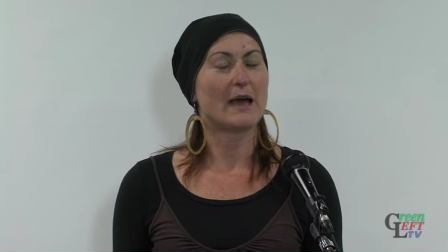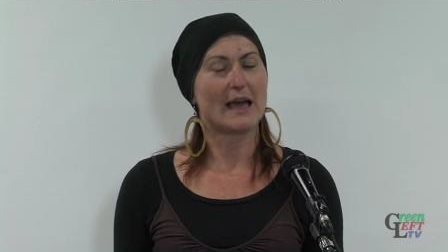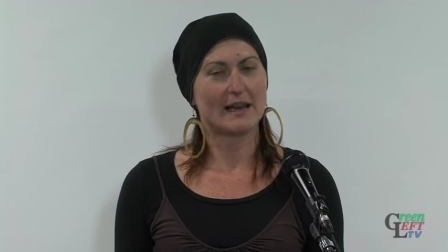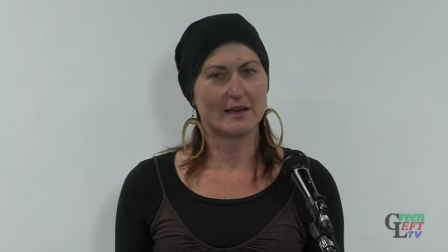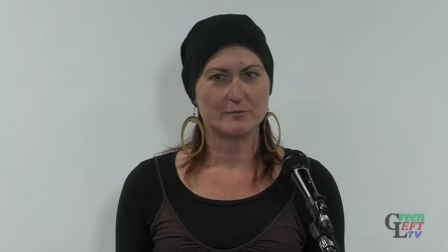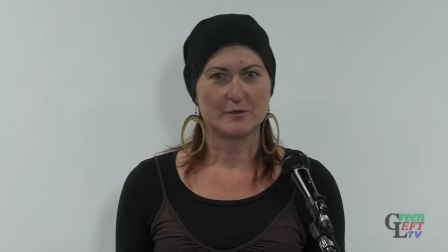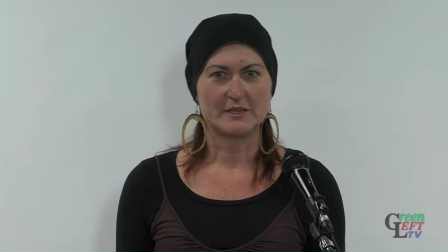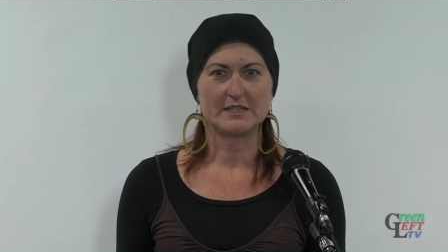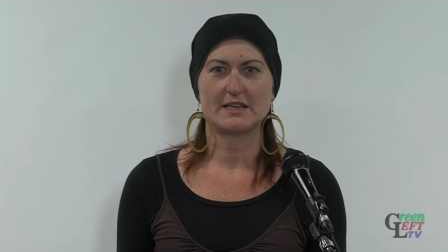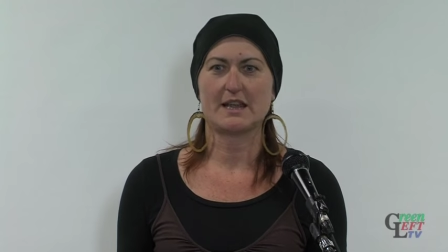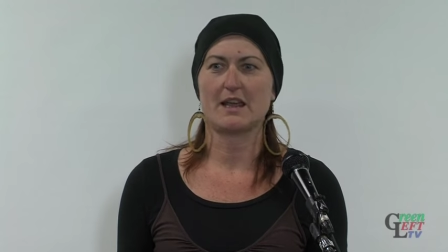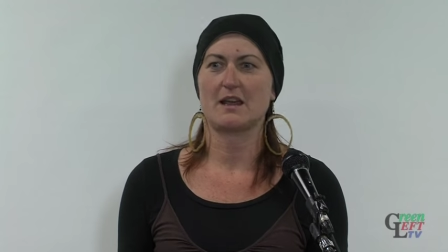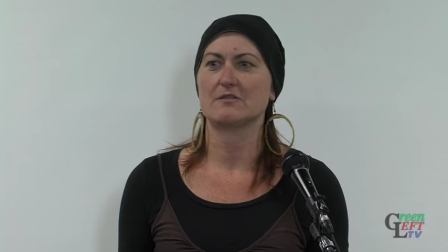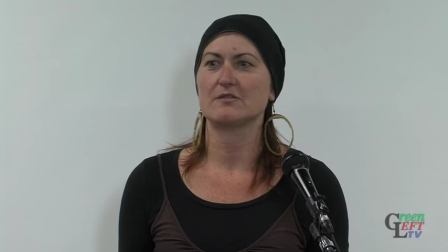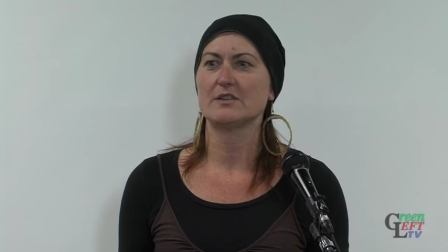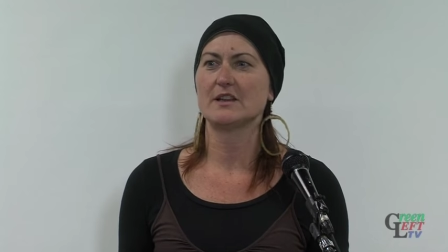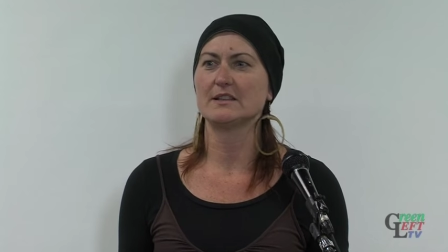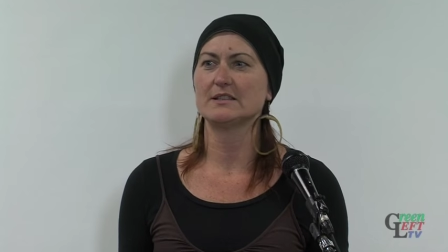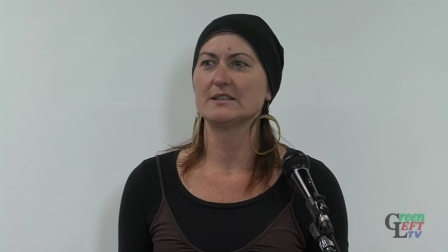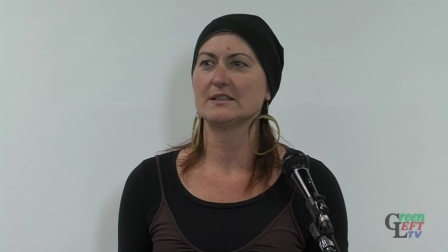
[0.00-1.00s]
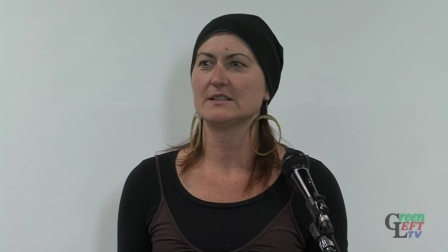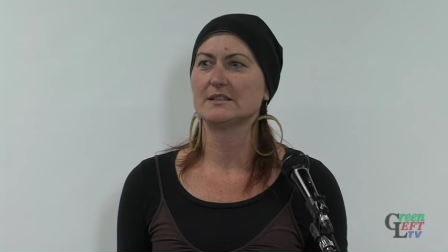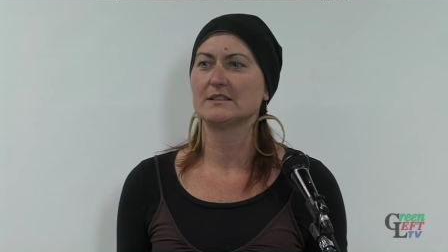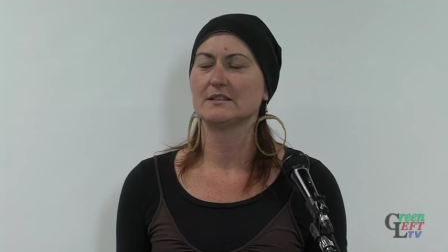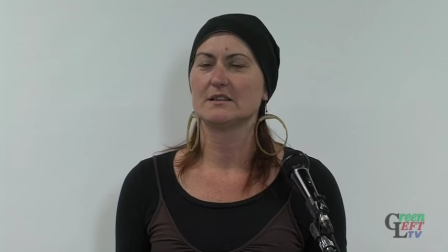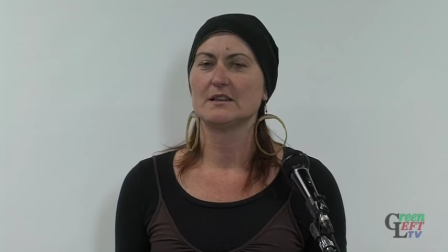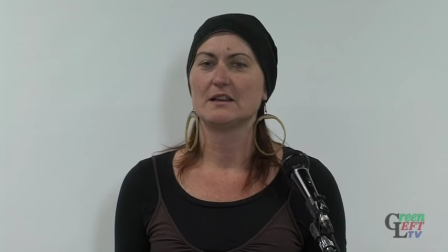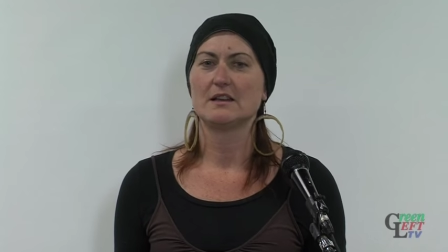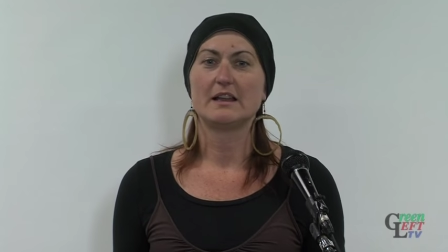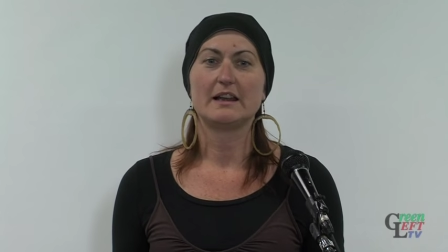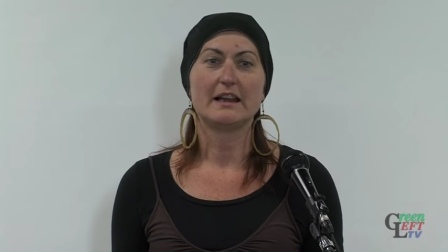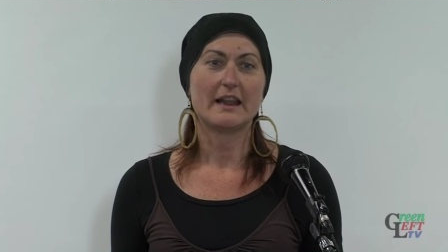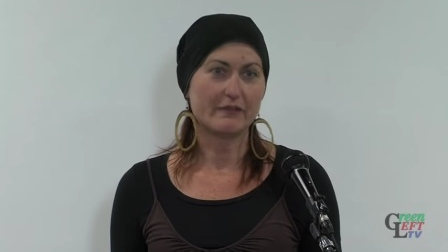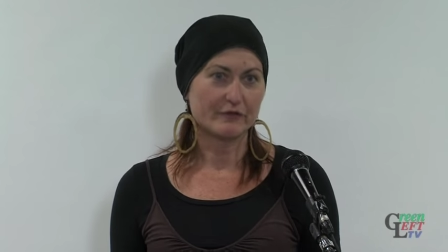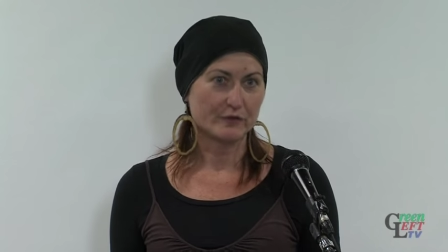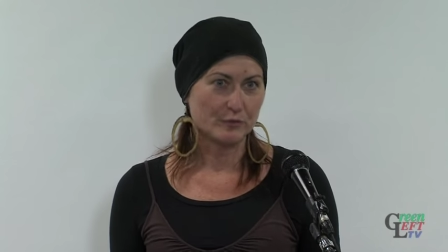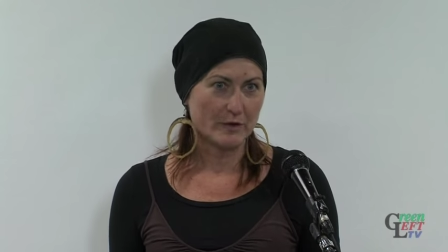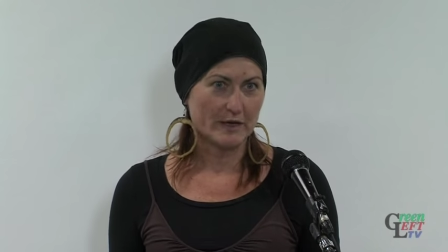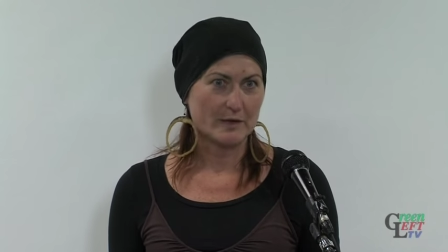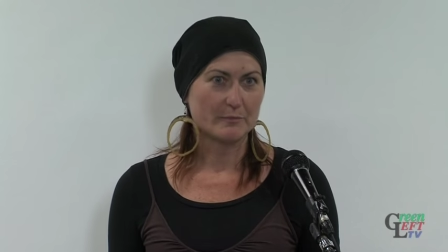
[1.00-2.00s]
parliamentarians,
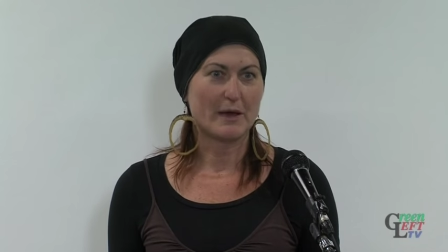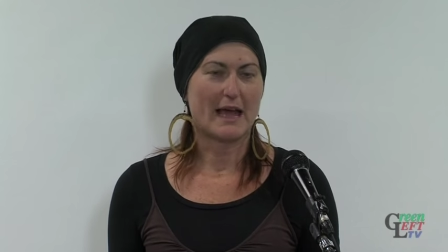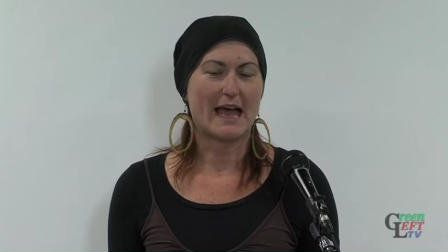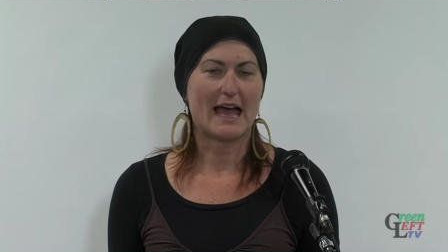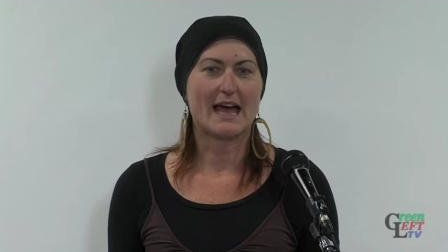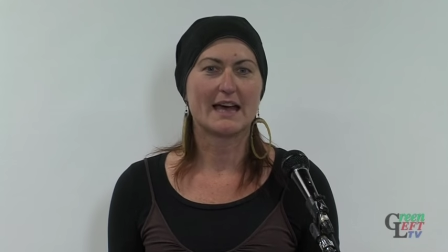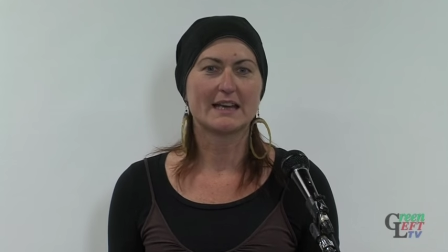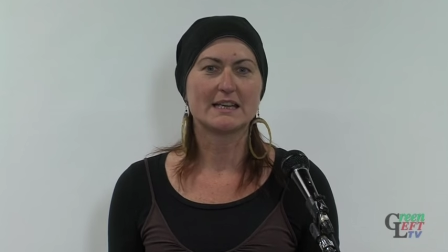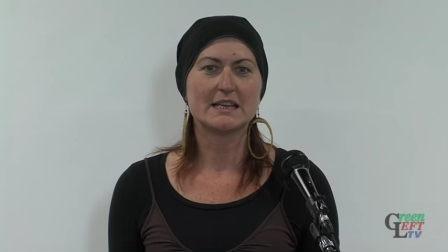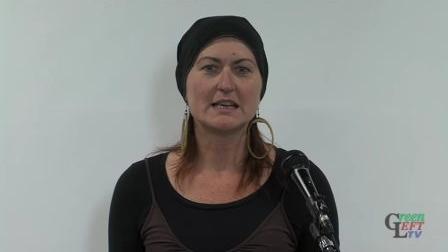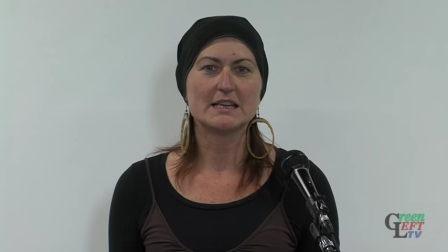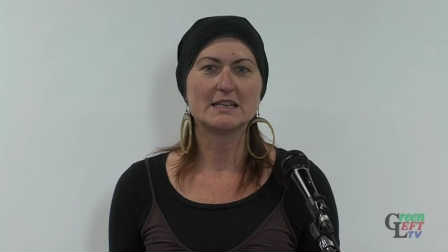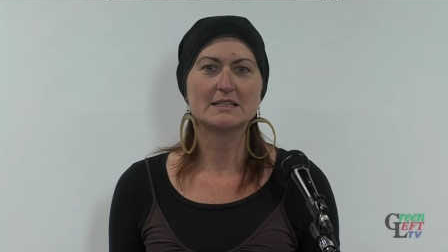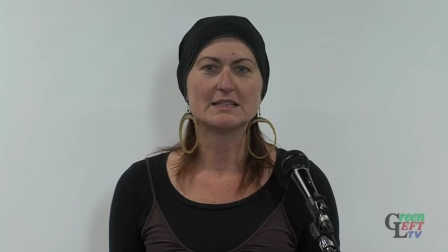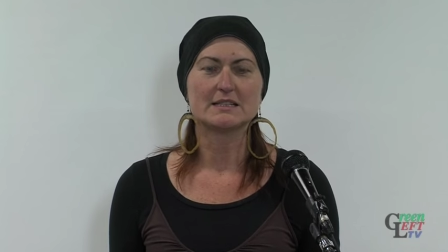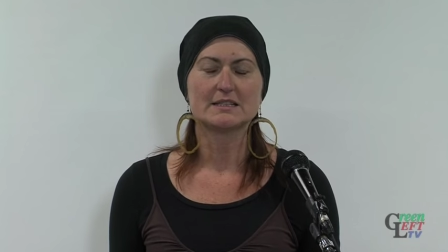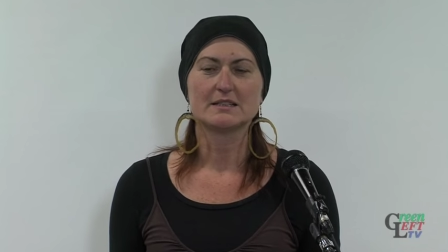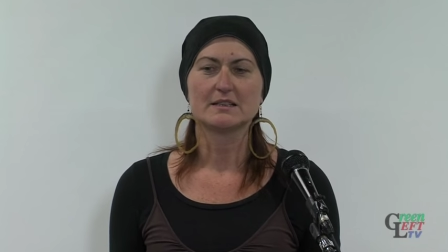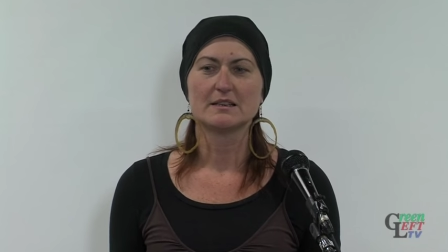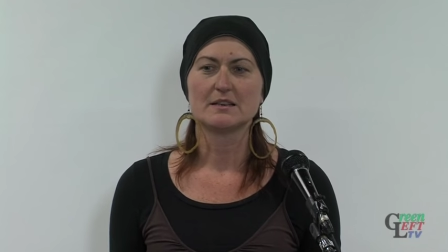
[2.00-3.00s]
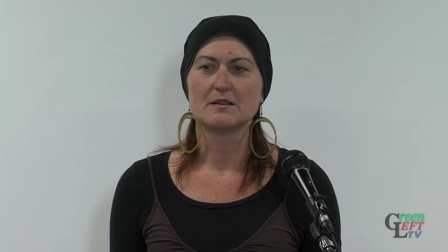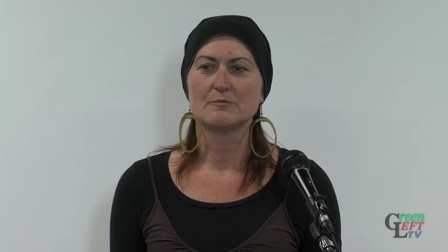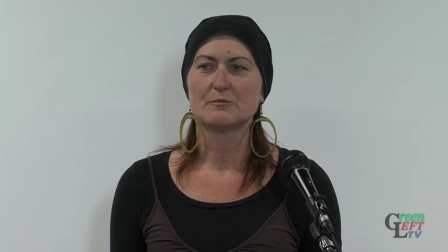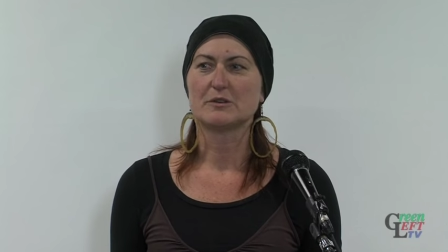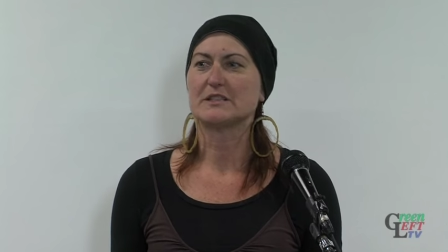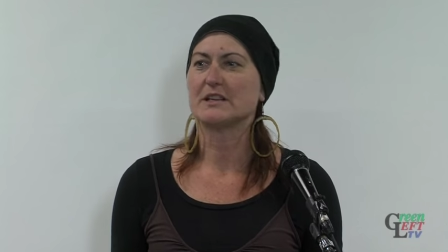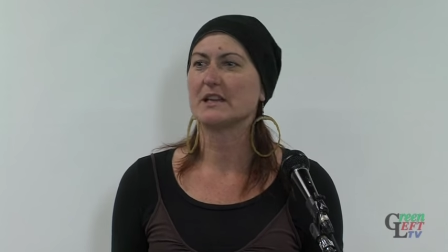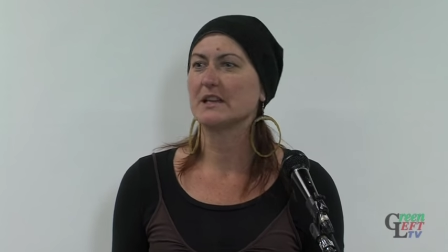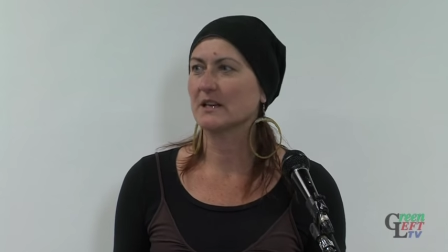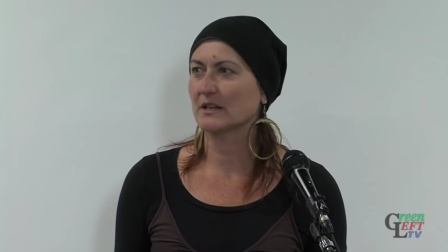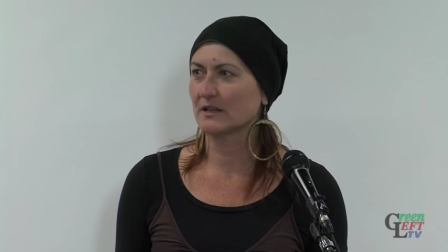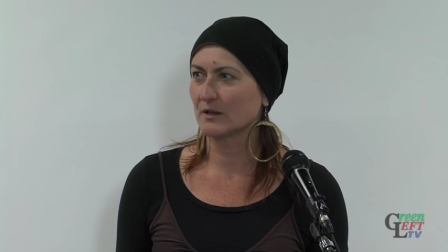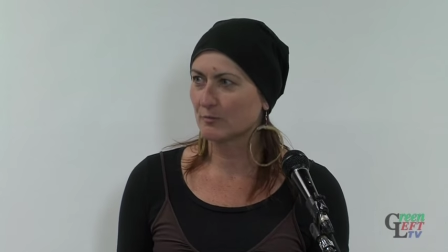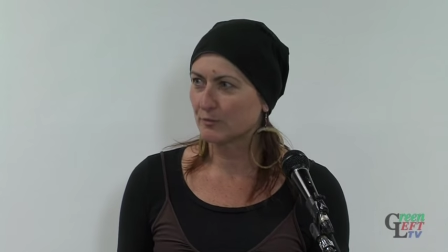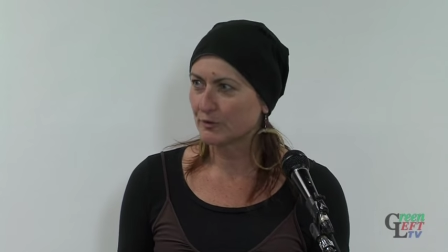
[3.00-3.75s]
left wing parties, particular